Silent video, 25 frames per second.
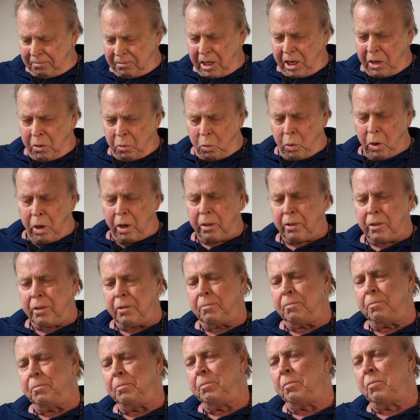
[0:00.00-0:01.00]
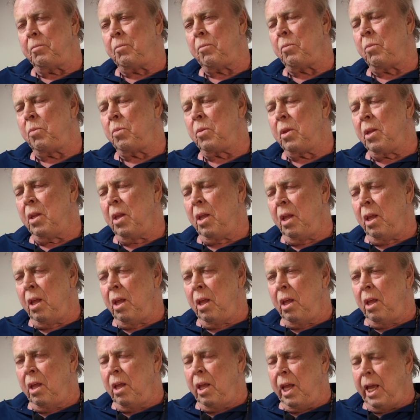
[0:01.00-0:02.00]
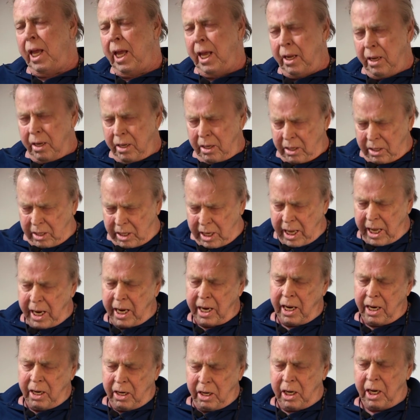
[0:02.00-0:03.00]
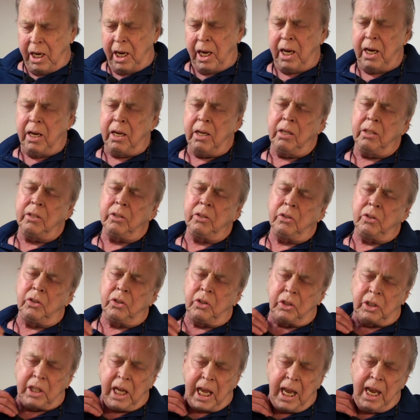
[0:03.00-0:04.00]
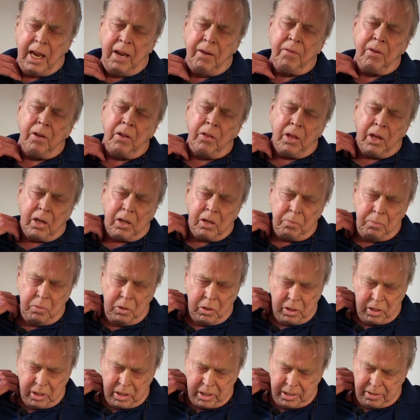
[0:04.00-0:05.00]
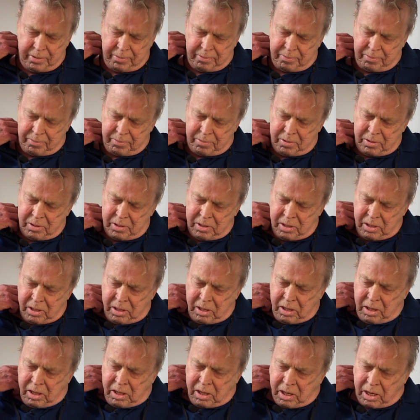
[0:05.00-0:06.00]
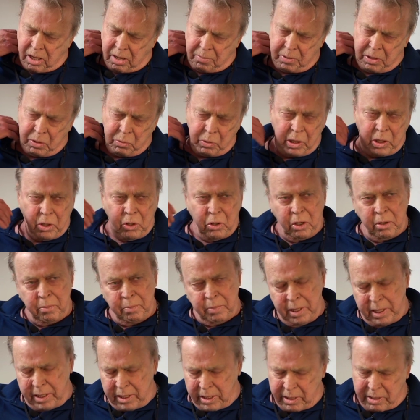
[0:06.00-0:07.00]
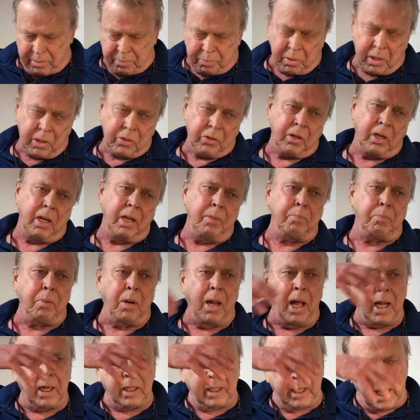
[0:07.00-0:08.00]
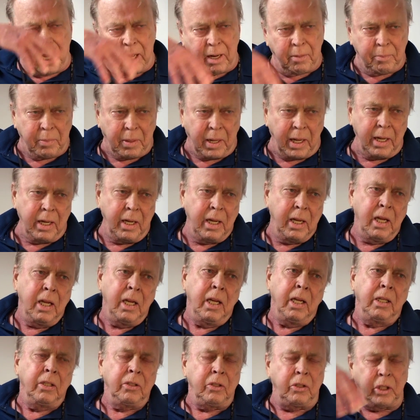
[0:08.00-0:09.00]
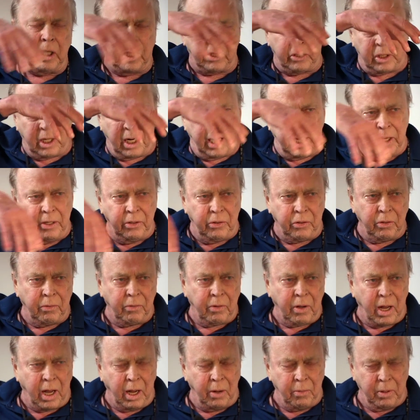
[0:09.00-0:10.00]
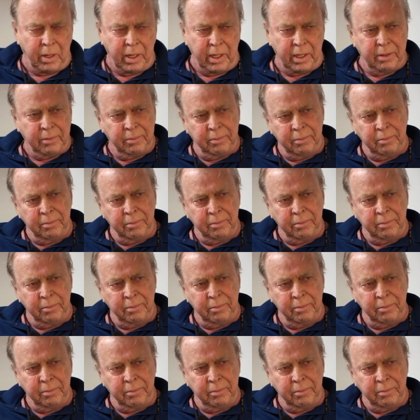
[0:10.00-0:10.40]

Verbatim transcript: It worked. It did indeed save the community. I mean, we could be presently blocked out by six lanes of highway